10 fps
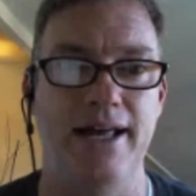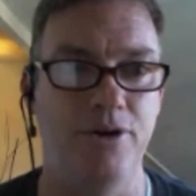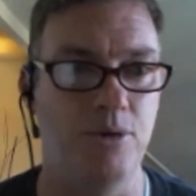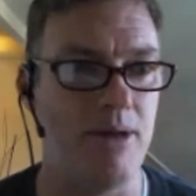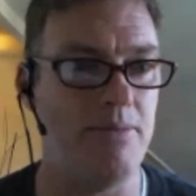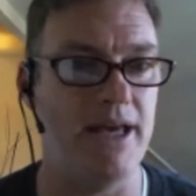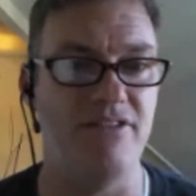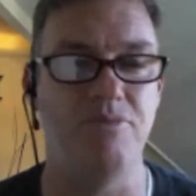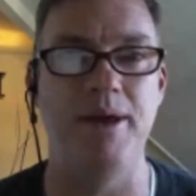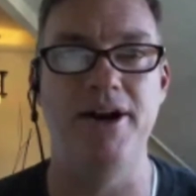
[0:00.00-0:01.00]
done? Or
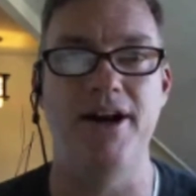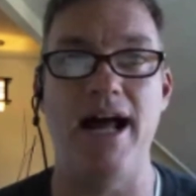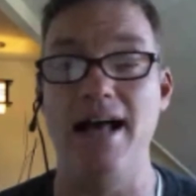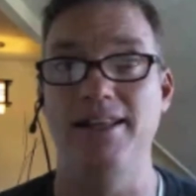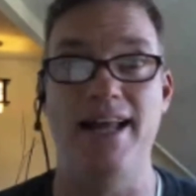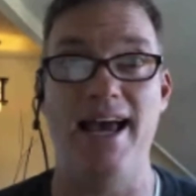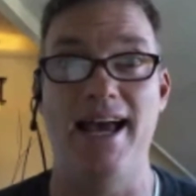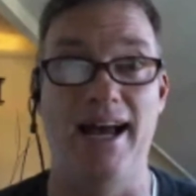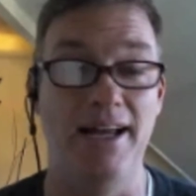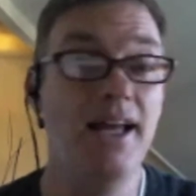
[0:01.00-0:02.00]
maybe I've been on
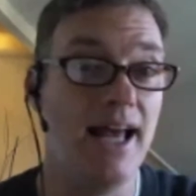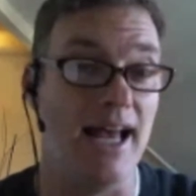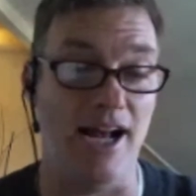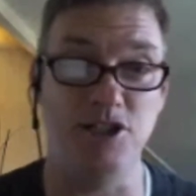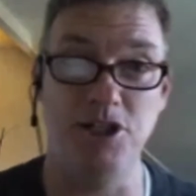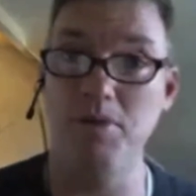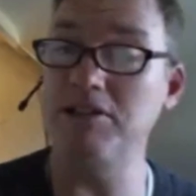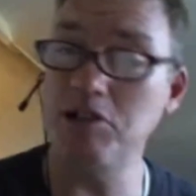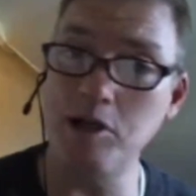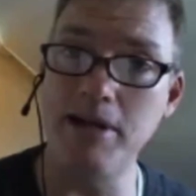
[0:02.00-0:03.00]
holiday. I actually
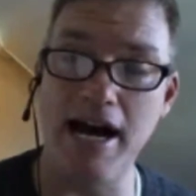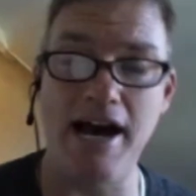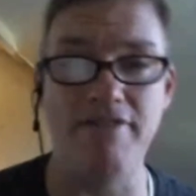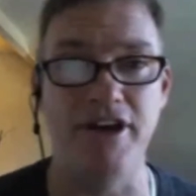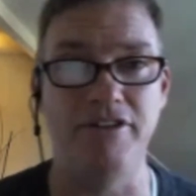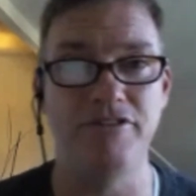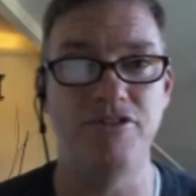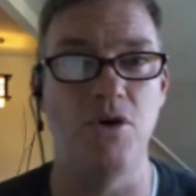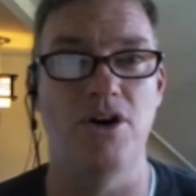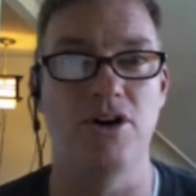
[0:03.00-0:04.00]
went scuba diving
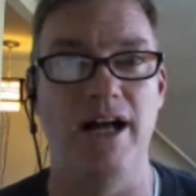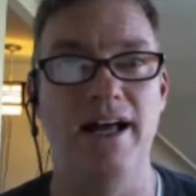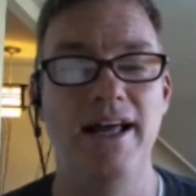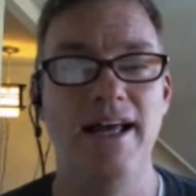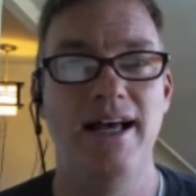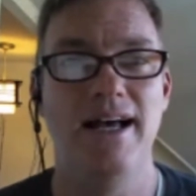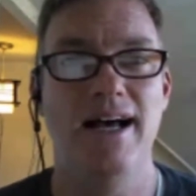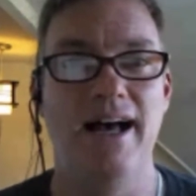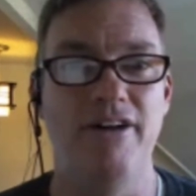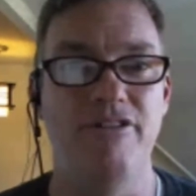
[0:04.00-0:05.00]
for
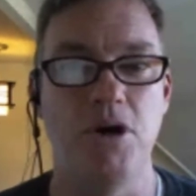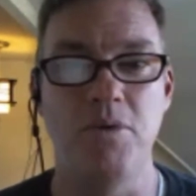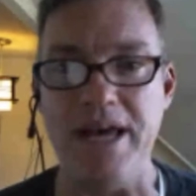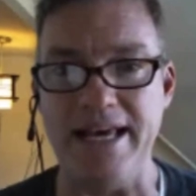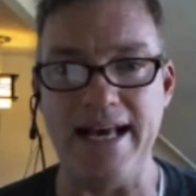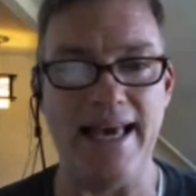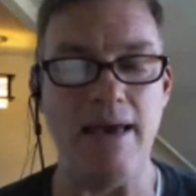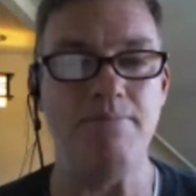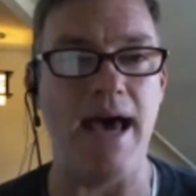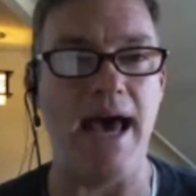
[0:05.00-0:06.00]
a week. I
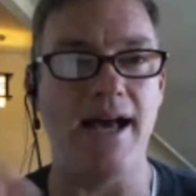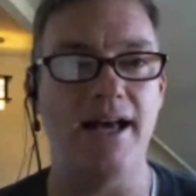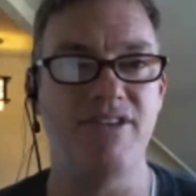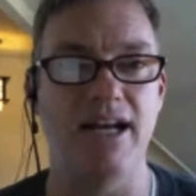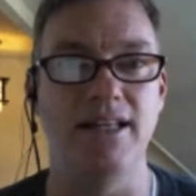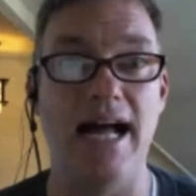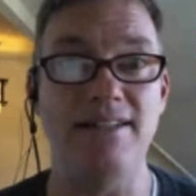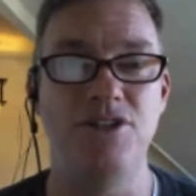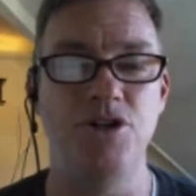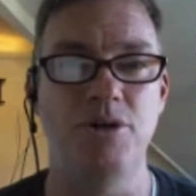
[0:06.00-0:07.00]
came back. I've got a
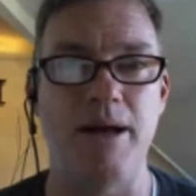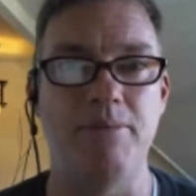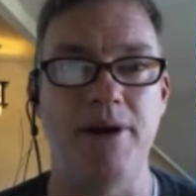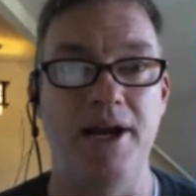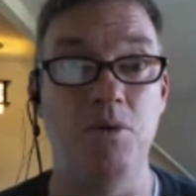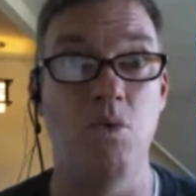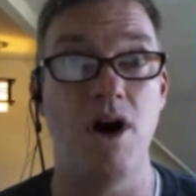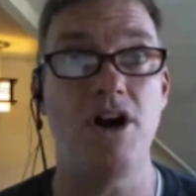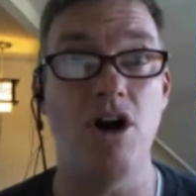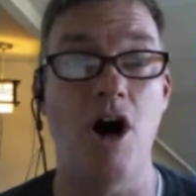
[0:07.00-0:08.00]
lot to do in my brain.
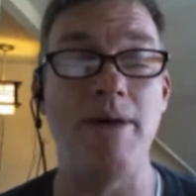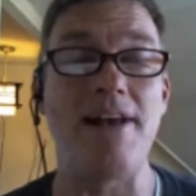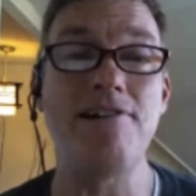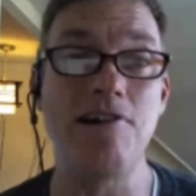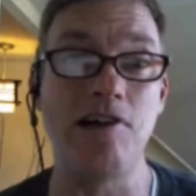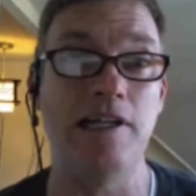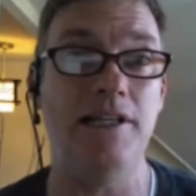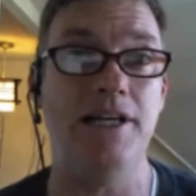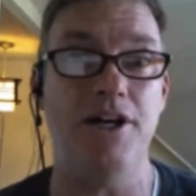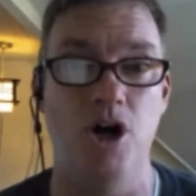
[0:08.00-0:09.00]
What are all my
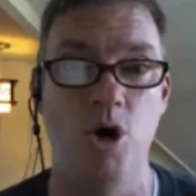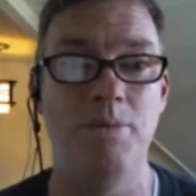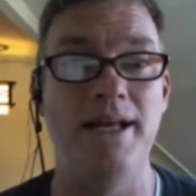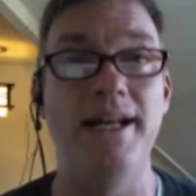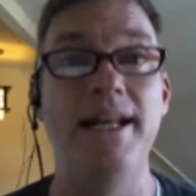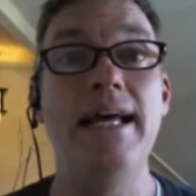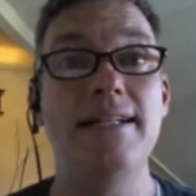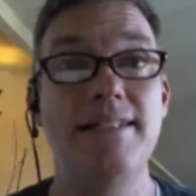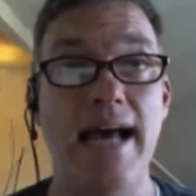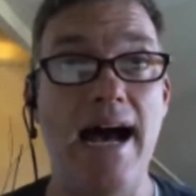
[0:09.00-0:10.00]
currently open
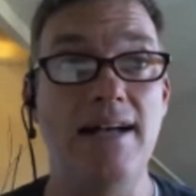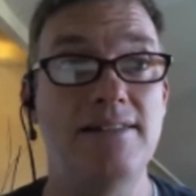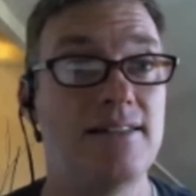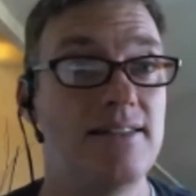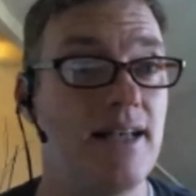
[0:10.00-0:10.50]
tasks?